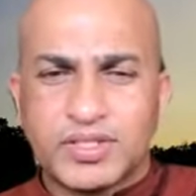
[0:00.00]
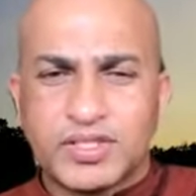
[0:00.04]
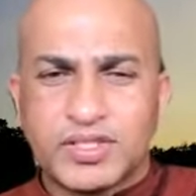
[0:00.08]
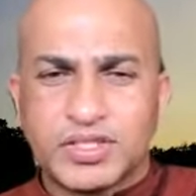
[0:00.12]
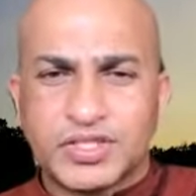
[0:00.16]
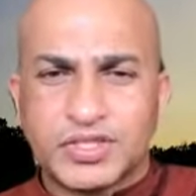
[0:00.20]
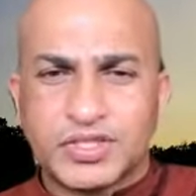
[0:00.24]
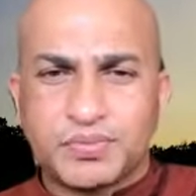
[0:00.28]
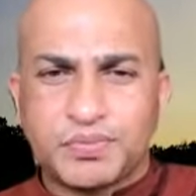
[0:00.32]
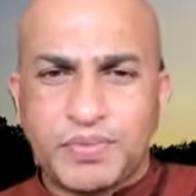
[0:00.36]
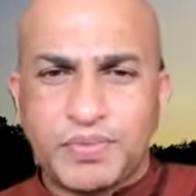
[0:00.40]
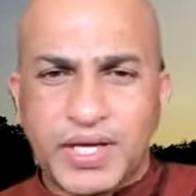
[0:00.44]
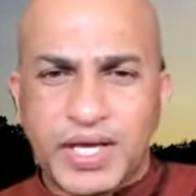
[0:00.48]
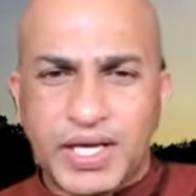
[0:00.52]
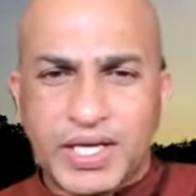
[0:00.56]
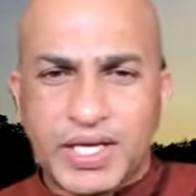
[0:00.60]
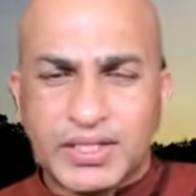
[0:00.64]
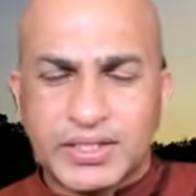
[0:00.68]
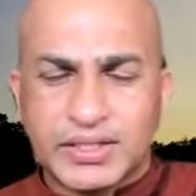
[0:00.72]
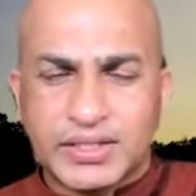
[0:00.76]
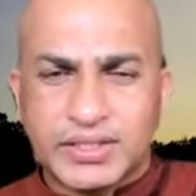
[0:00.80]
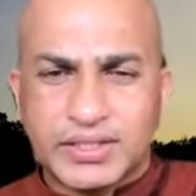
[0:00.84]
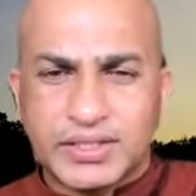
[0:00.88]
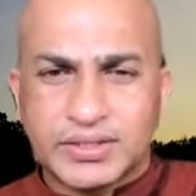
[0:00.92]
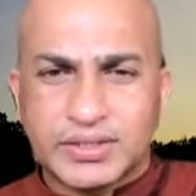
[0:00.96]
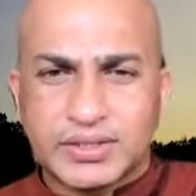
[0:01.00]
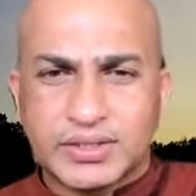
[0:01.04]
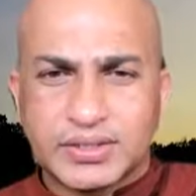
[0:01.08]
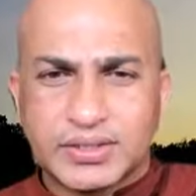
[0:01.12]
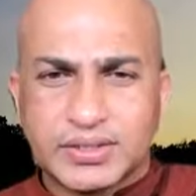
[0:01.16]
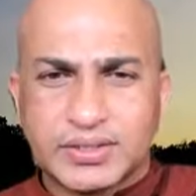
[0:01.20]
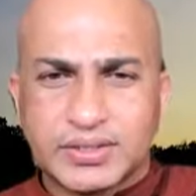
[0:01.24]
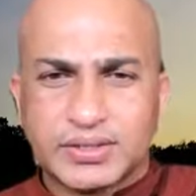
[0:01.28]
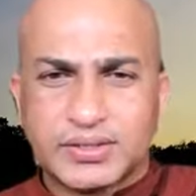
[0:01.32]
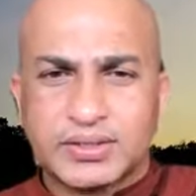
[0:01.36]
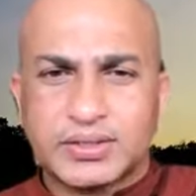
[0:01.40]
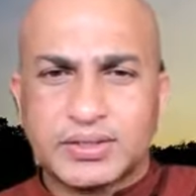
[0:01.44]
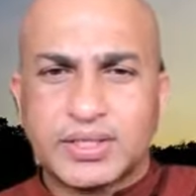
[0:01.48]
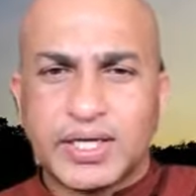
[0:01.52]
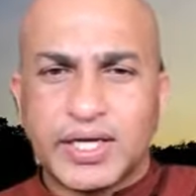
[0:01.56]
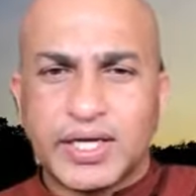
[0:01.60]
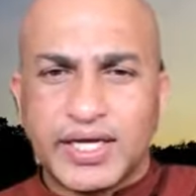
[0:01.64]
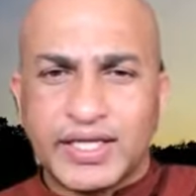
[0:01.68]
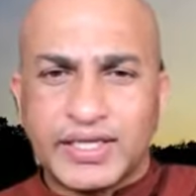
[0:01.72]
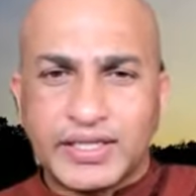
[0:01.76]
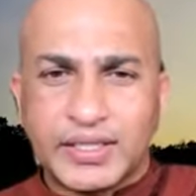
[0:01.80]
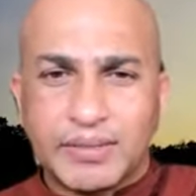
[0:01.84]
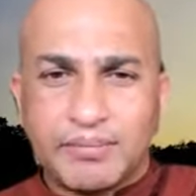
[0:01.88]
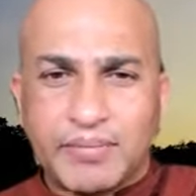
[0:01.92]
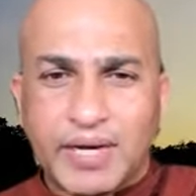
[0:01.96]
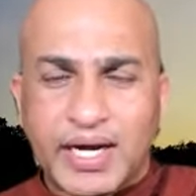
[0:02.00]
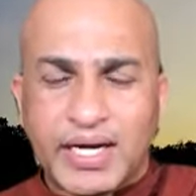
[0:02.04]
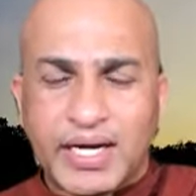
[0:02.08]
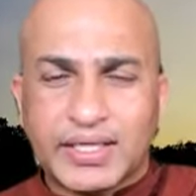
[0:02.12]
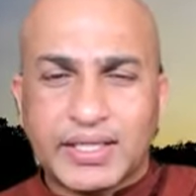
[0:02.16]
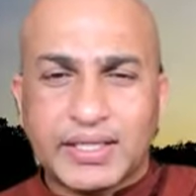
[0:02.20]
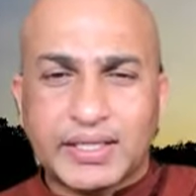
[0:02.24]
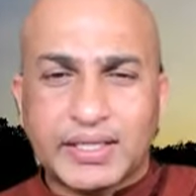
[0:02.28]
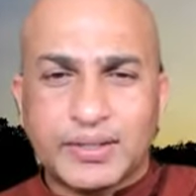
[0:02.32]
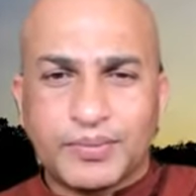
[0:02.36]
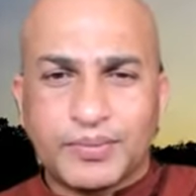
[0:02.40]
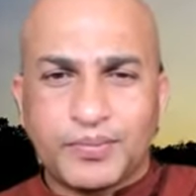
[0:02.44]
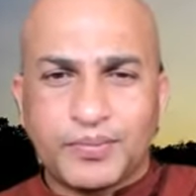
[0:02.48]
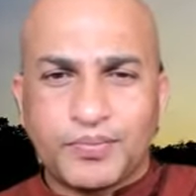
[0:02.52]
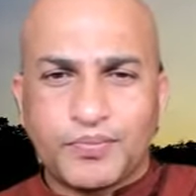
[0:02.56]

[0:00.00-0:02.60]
space, and the matter,